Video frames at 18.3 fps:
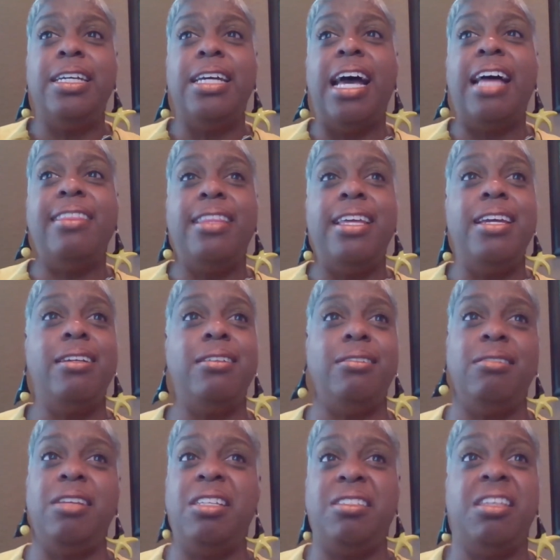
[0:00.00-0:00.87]
I think
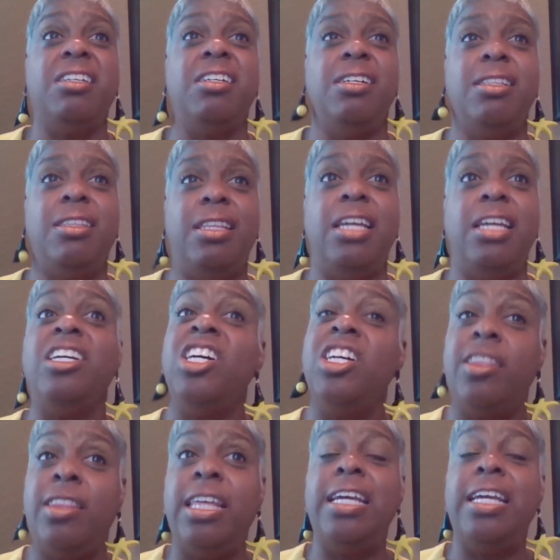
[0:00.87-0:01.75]
it's a good thing.
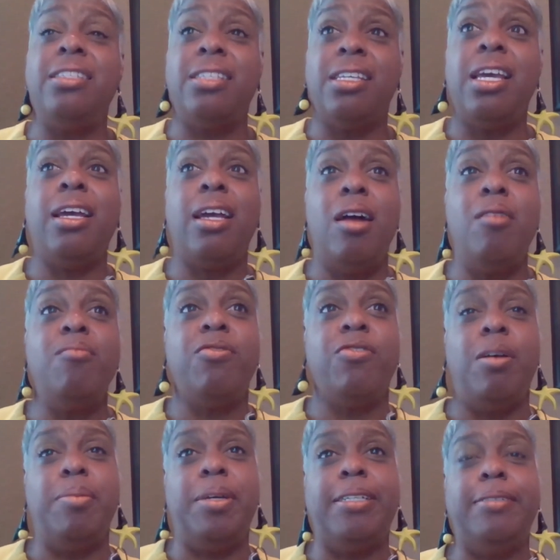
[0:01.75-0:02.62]
Good things can come
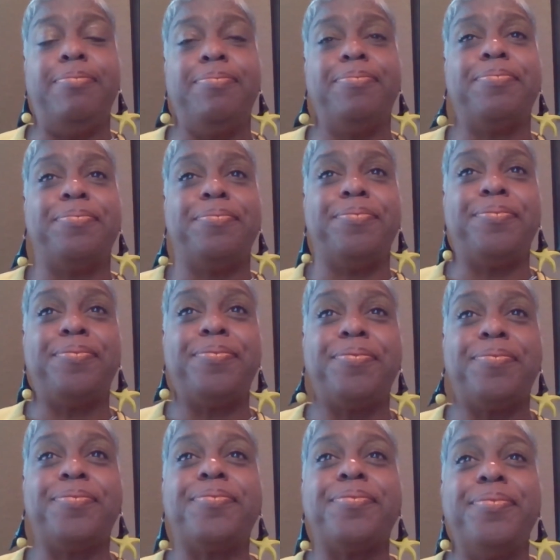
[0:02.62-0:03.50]
from it.
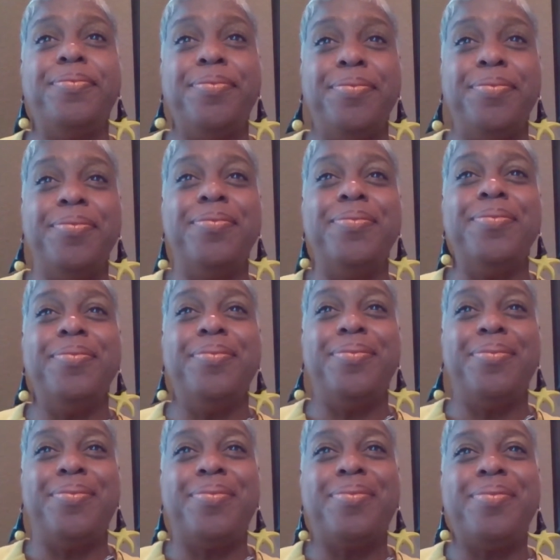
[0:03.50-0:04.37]
I'm going to use
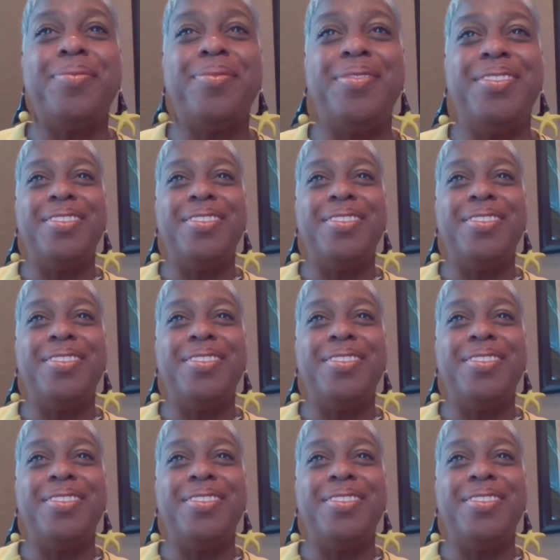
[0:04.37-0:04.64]
that. Make me